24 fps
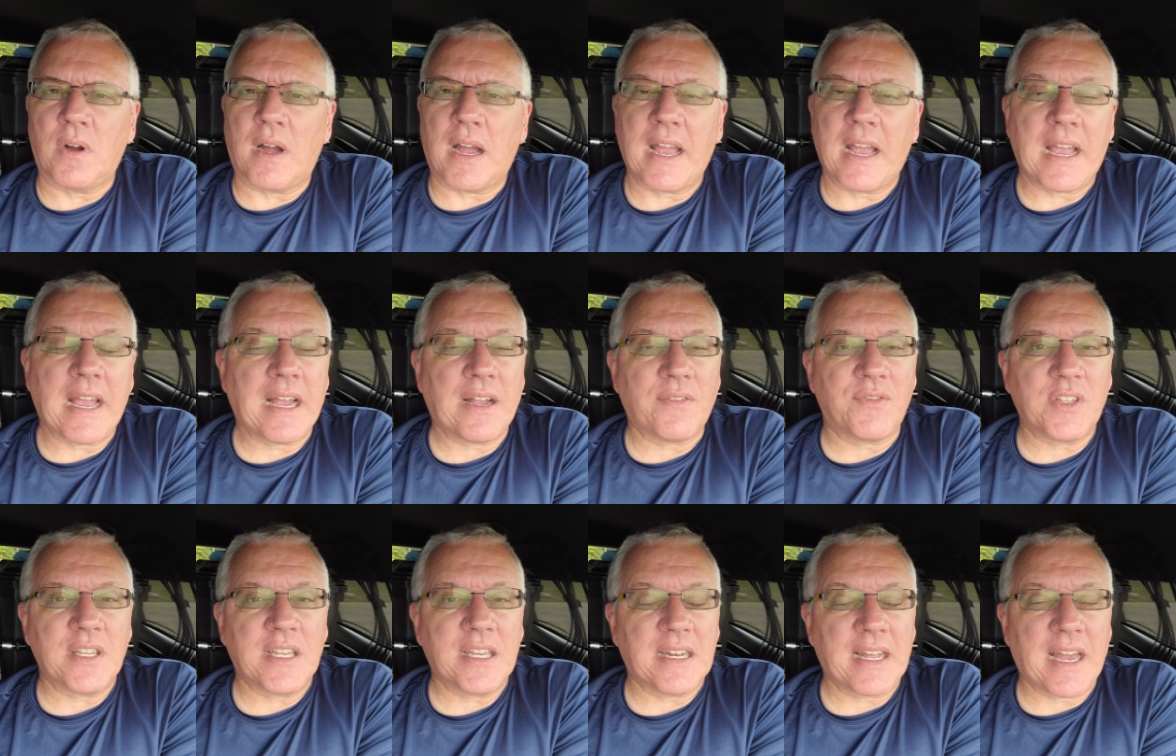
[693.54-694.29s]
I have
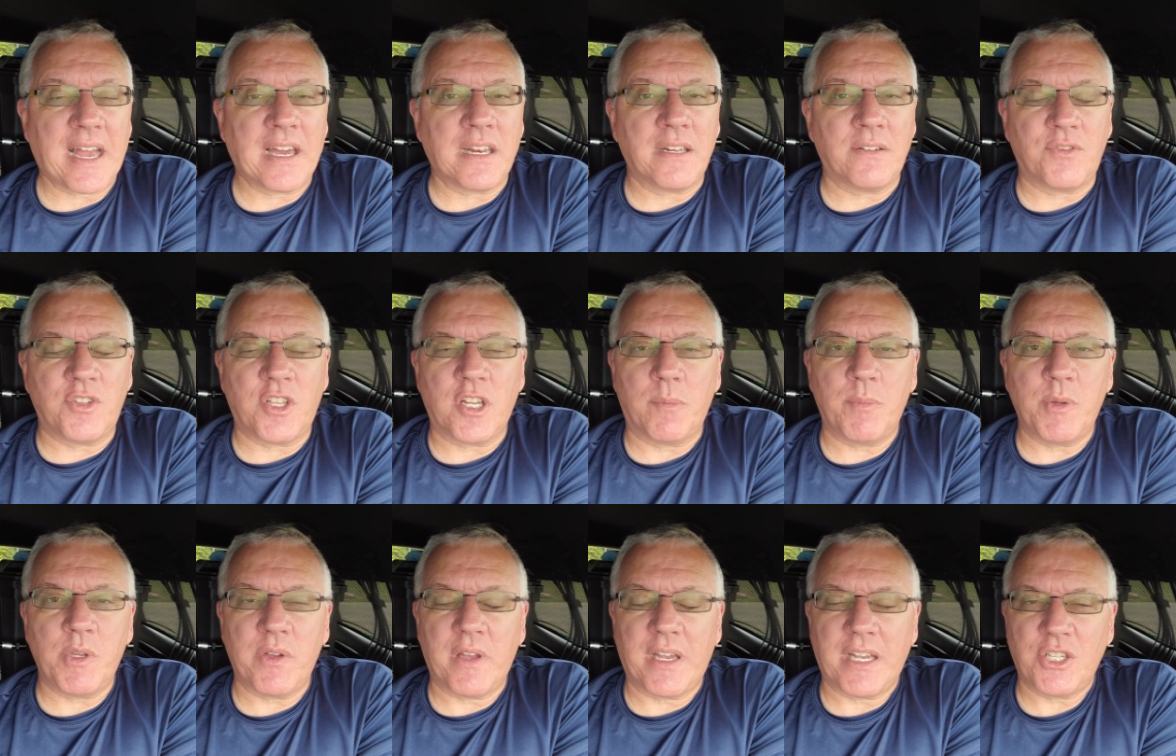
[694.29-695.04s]
to get out of
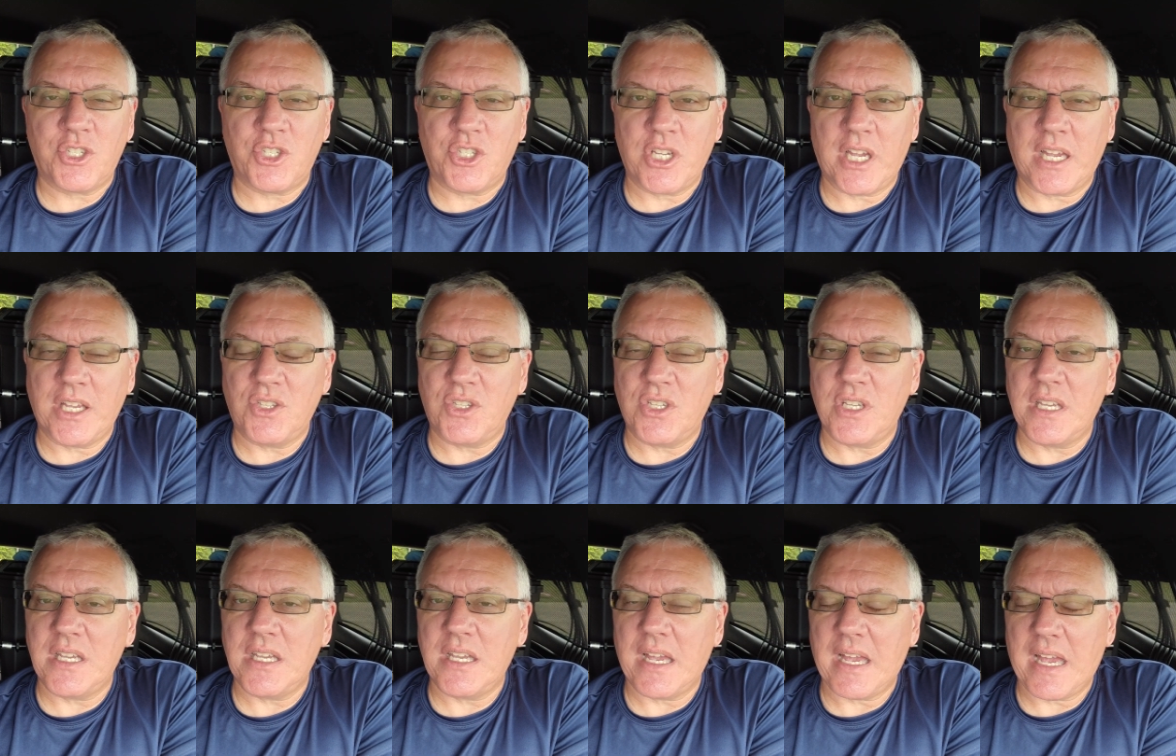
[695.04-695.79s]

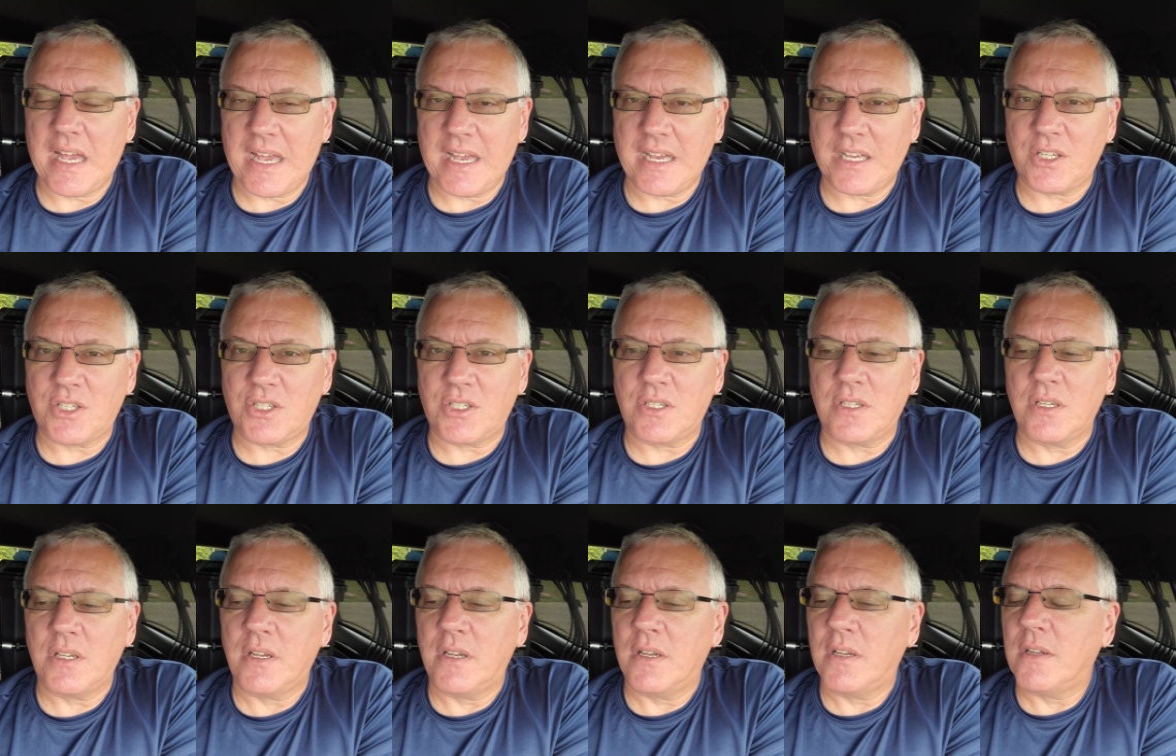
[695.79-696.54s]

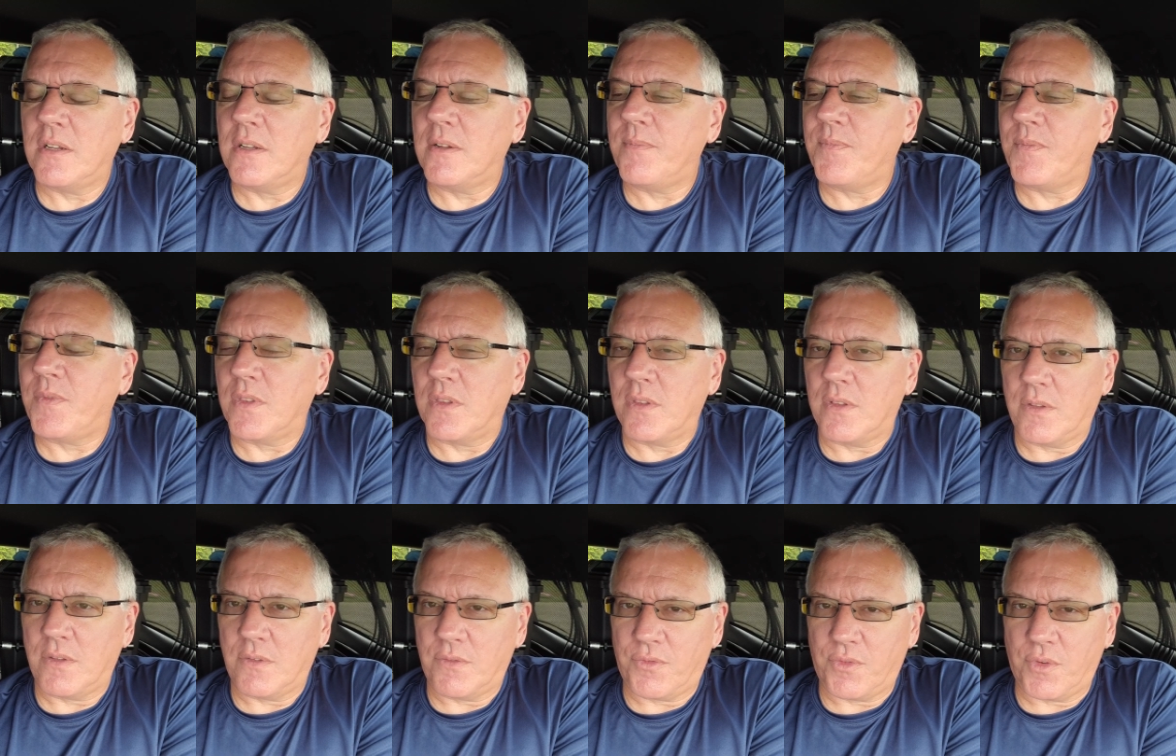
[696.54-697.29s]
WSJTX
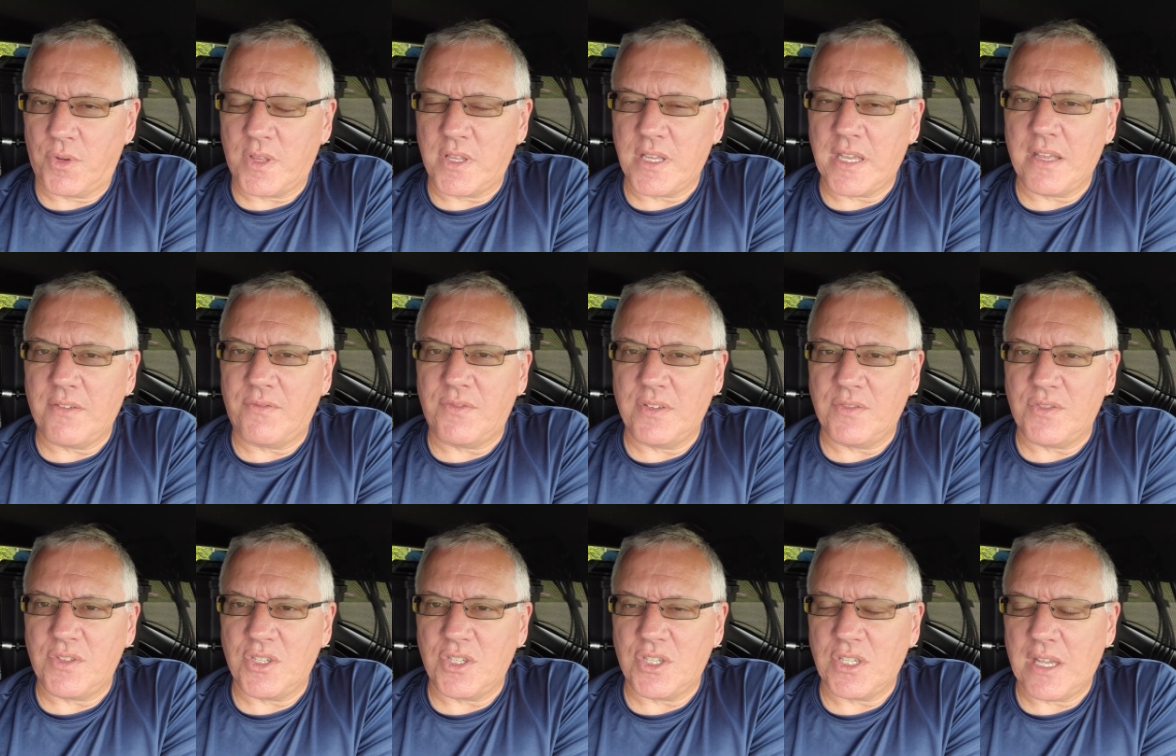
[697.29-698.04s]
for the
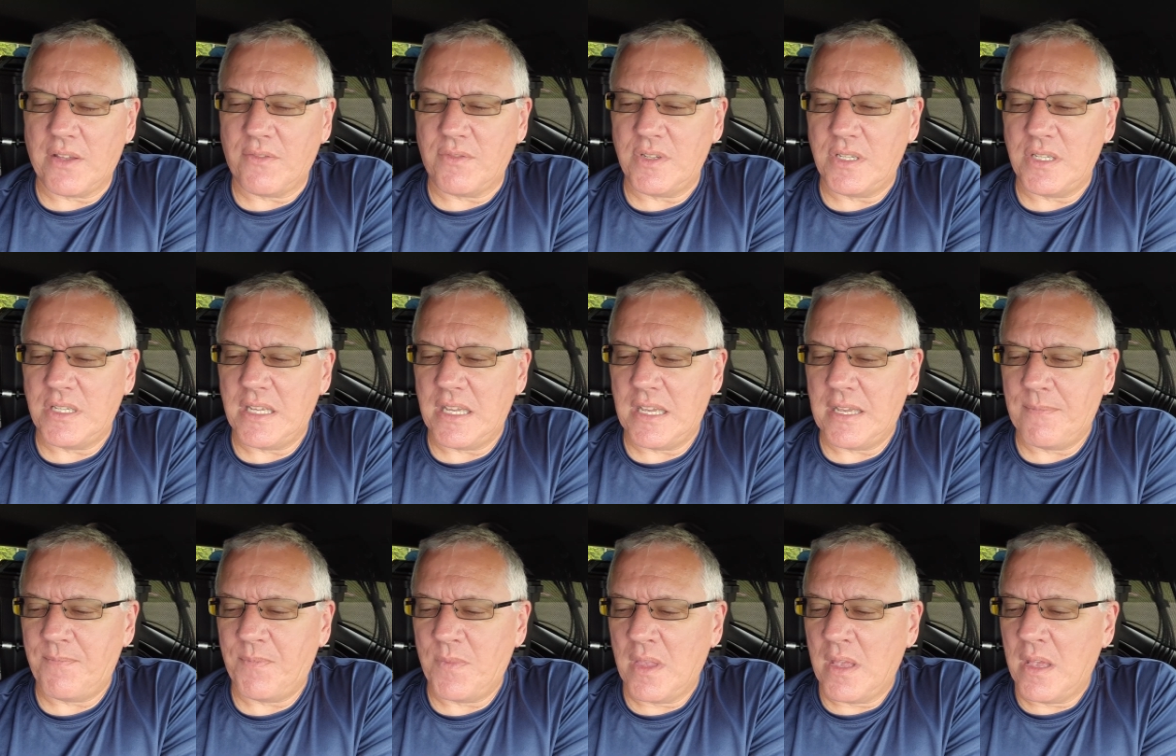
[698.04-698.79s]

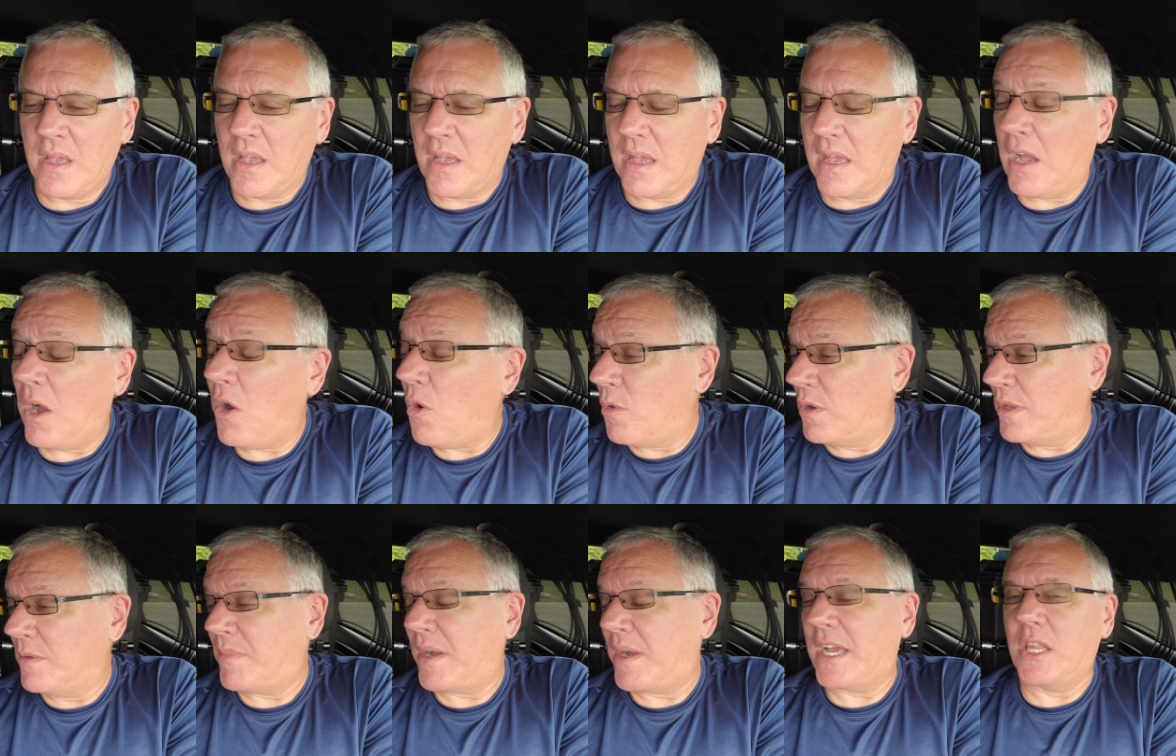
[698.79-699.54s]
857D.
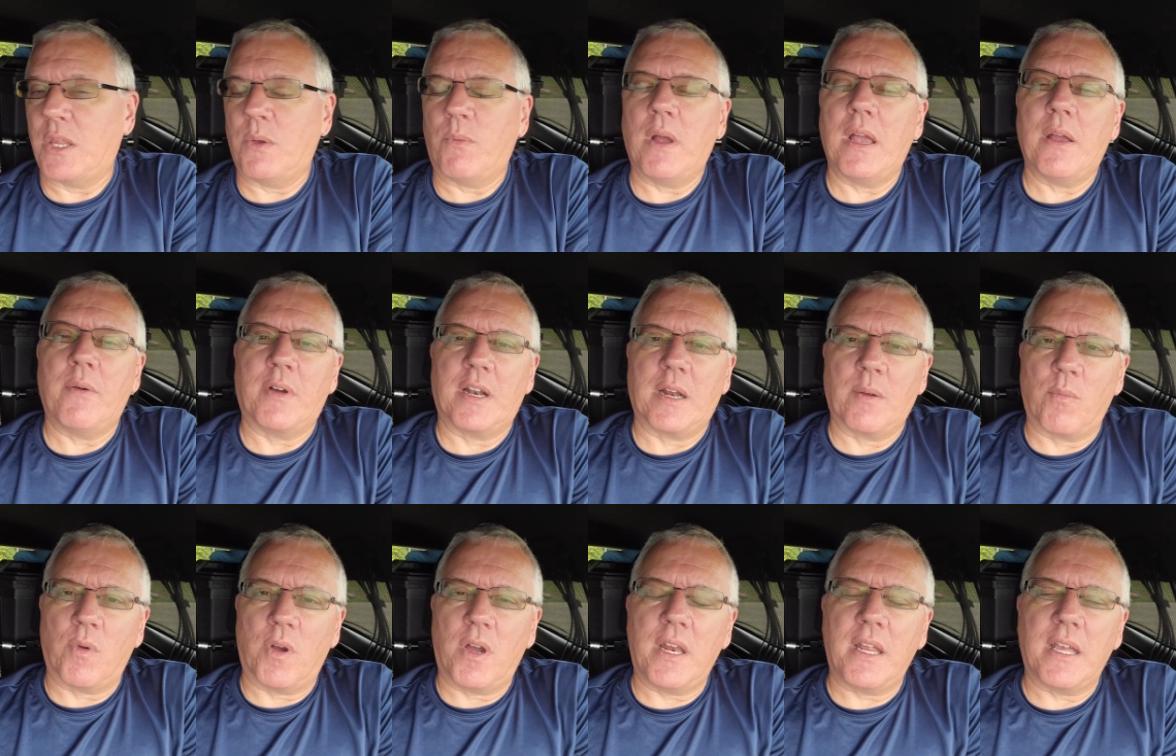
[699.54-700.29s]
Oh, and by the way, when
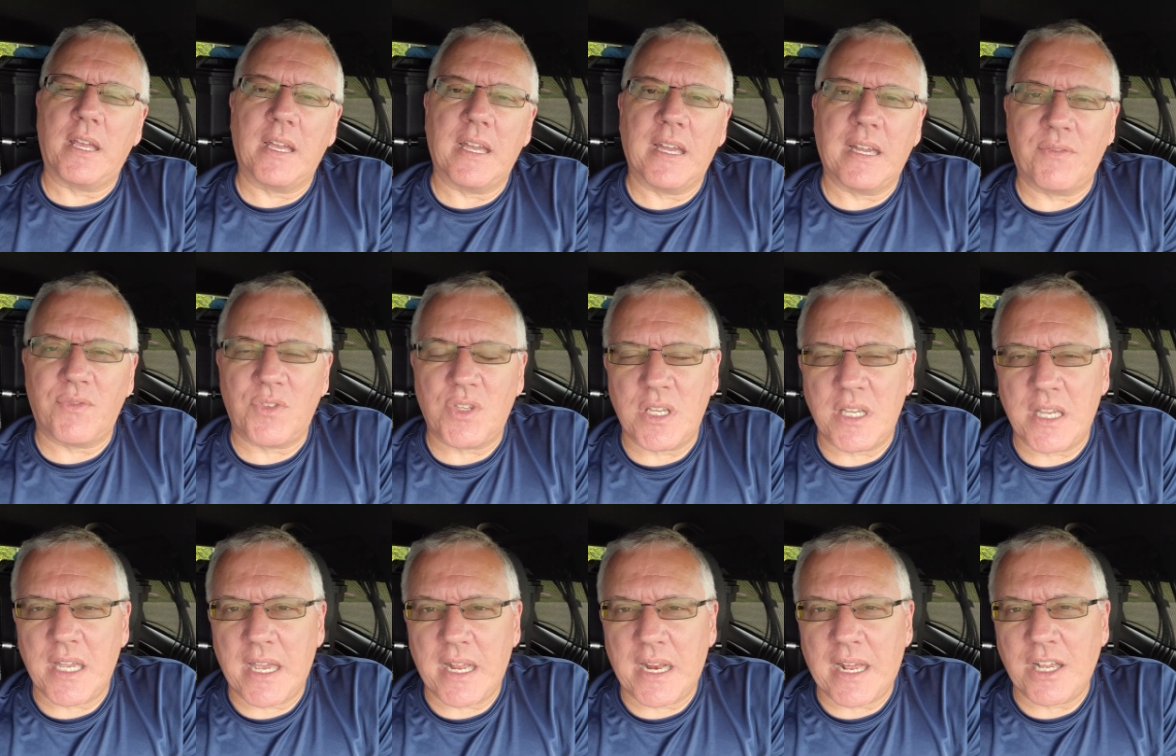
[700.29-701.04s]
I'm running
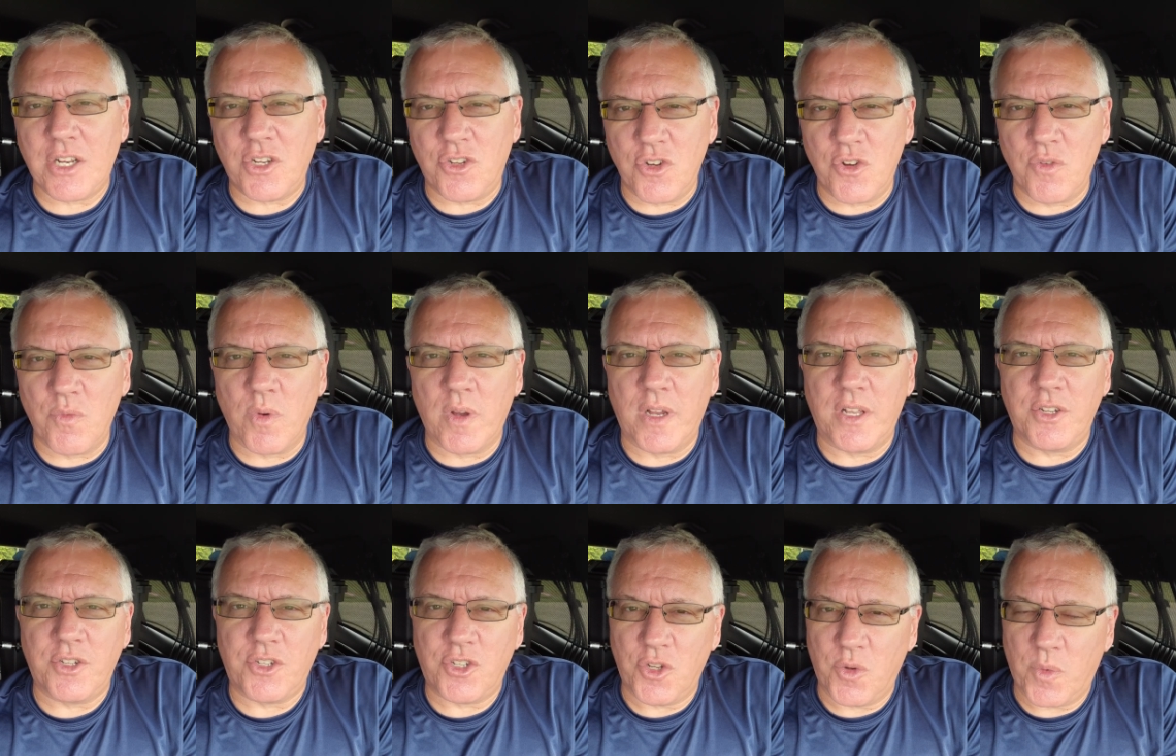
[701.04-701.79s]
FT8, I do
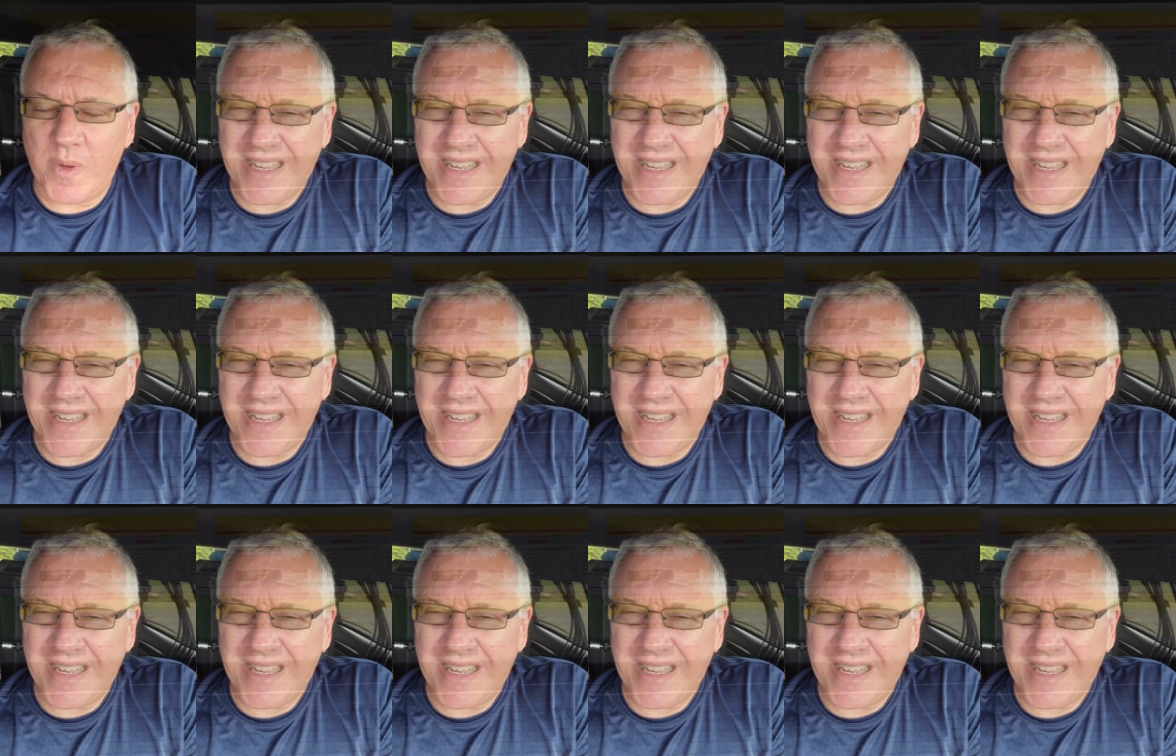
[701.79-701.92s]
run two